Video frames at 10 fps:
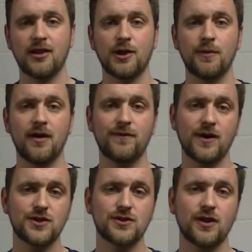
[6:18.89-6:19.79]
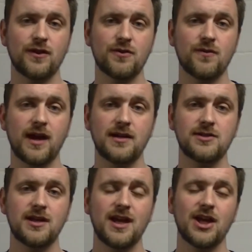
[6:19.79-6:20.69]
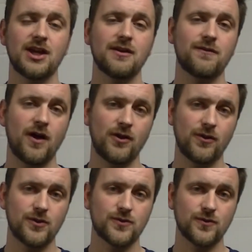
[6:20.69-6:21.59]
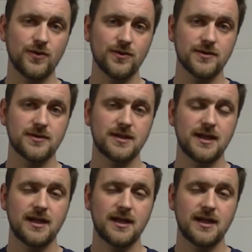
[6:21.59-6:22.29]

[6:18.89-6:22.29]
to clear malfunctions on their range, you need to follow those rules.